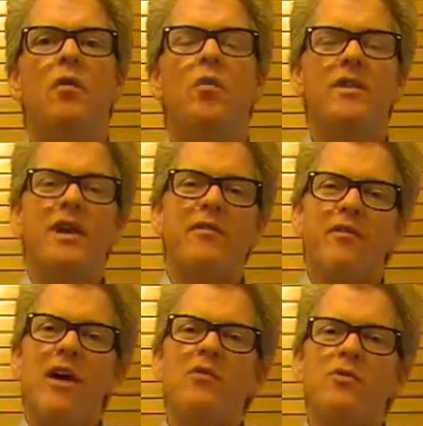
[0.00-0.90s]
What they
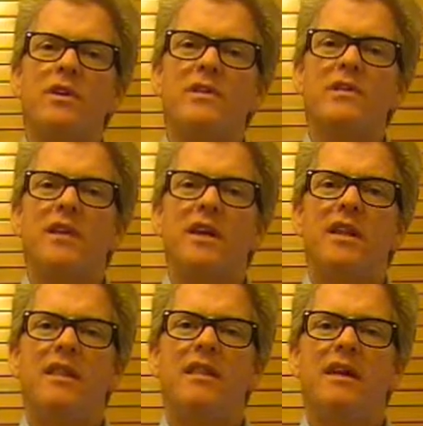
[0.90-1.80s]
found was
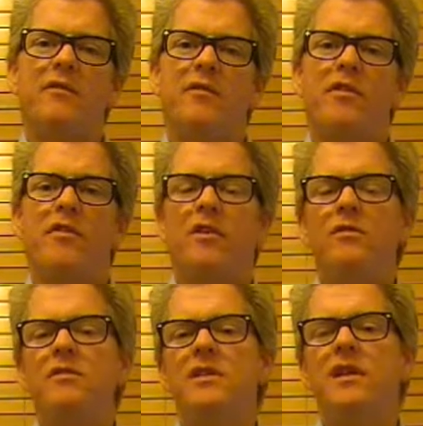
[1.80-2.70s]
that for
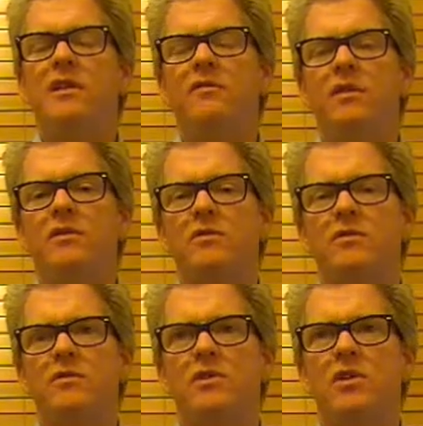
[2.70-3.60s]
those
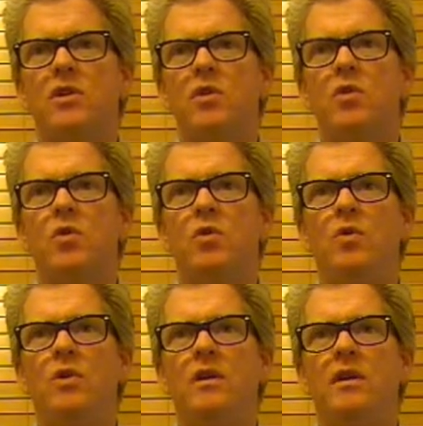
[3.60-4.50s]
individuals
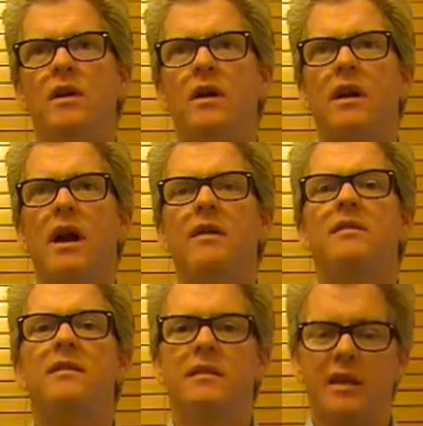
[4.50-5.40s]
who
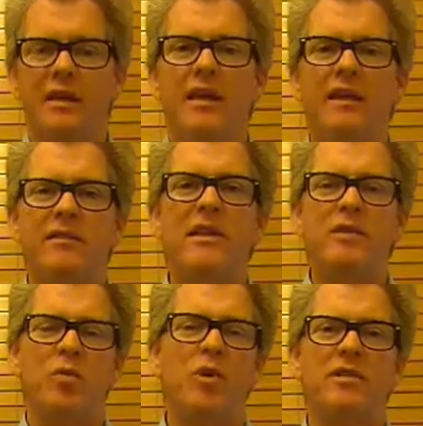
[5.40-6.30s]
got the
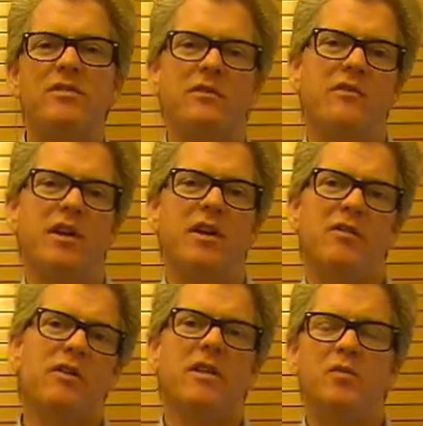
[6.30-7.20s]
inspirational
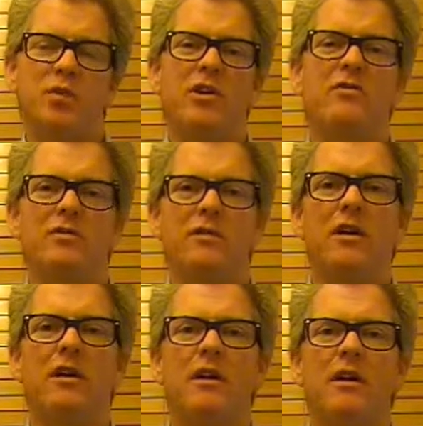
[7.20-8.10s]
video, the inspirational
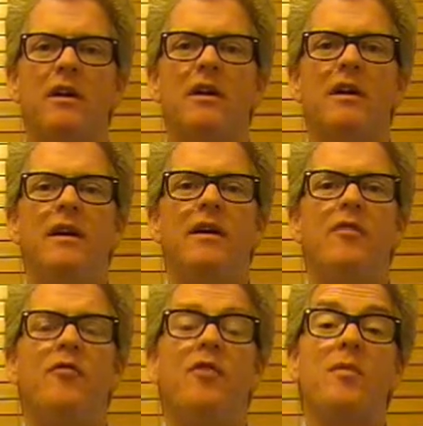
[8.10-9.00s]
talk,
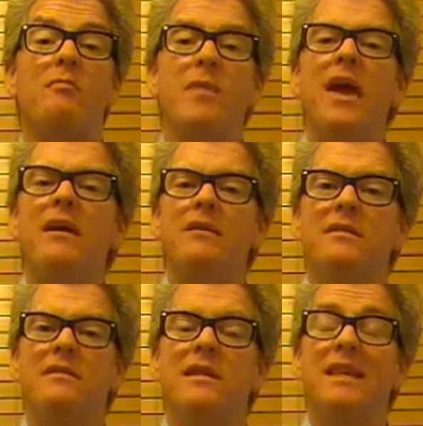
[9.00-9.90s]
for
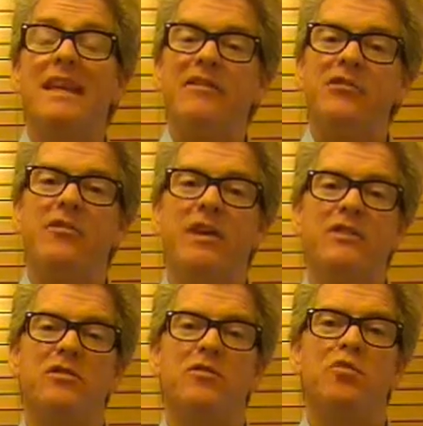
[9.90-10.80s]
males the
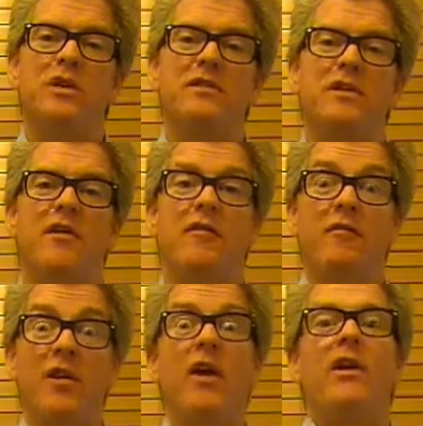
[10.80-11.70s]
intervention was
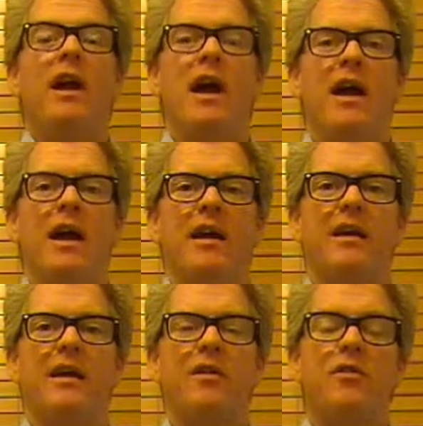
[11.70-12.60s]
very high.
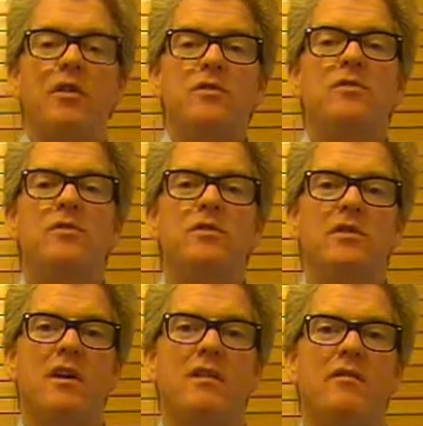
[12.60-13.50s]
Those who
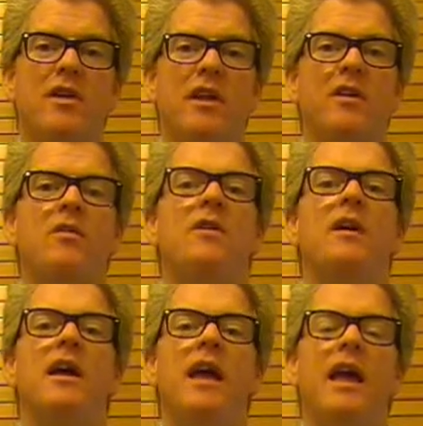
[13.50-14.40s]
saw the video
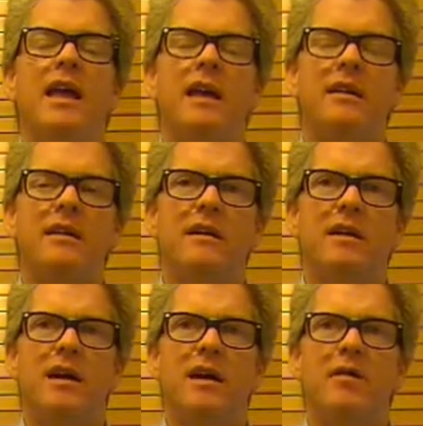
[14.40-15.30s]
had
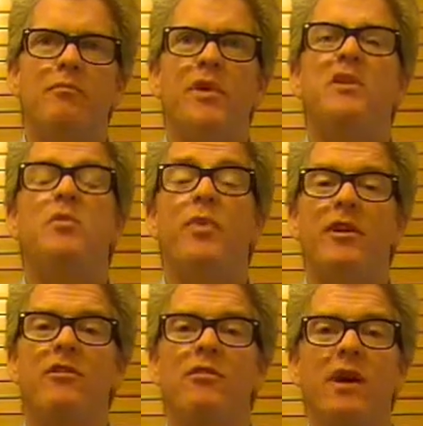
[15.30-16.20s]
much
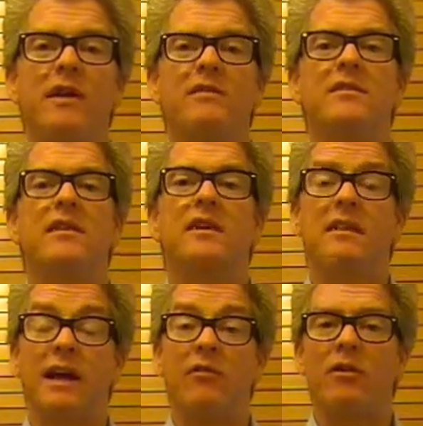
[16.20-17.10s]
better grades
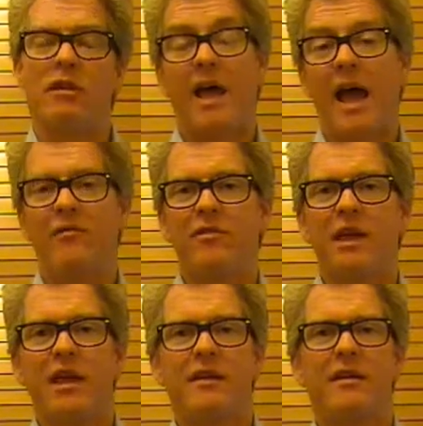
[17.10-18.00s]
later on after
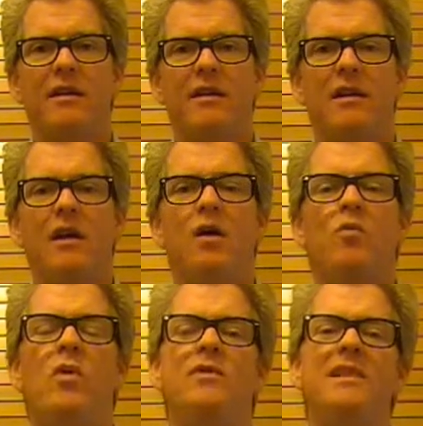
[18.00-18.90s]
that.
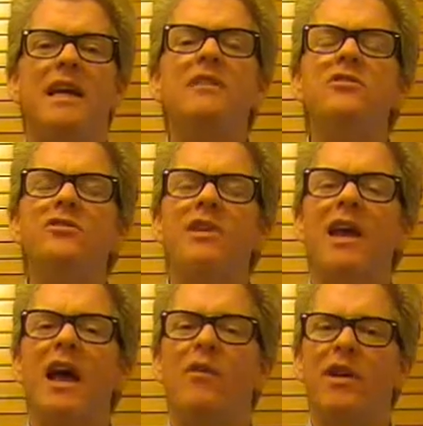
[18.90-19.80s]
What was interesting,
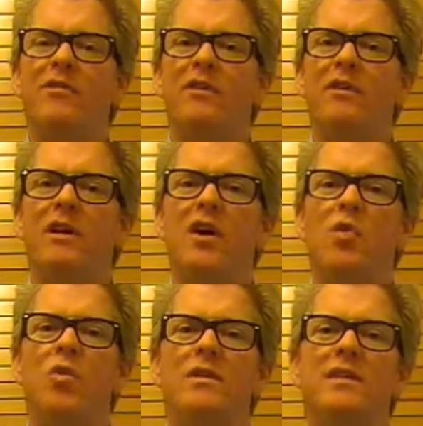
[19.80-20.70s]
however,
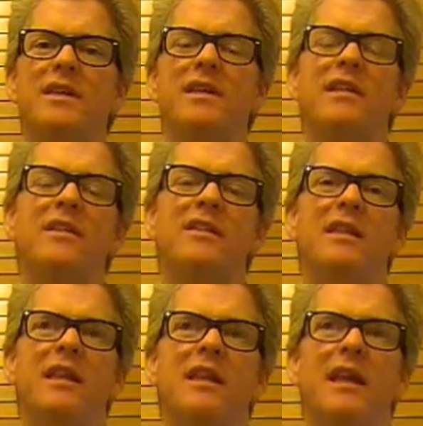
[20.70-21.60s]
was that
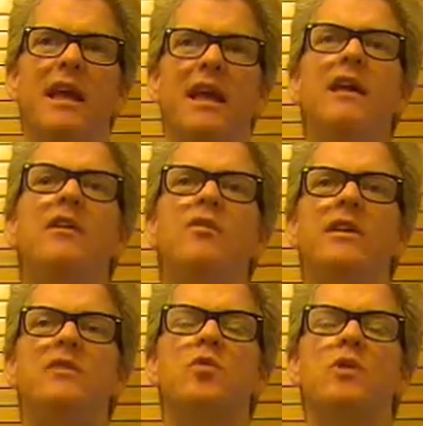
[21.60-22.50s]
the
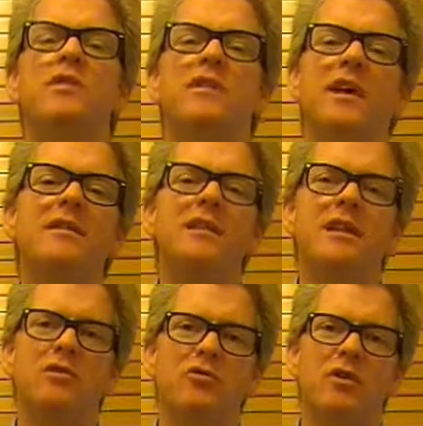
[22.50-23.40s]
increase was not
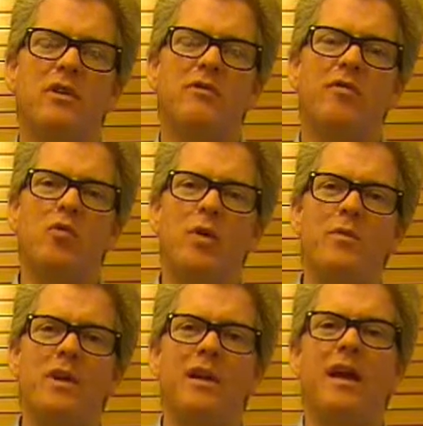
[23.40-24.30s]
as strong for
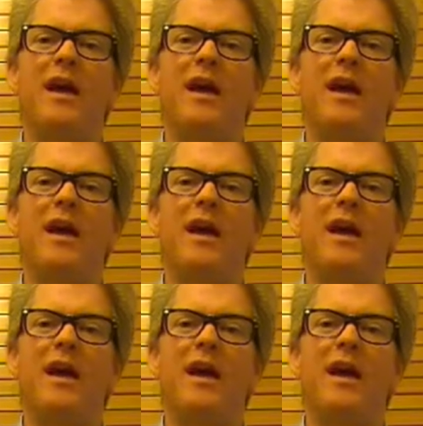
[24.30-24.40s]
women.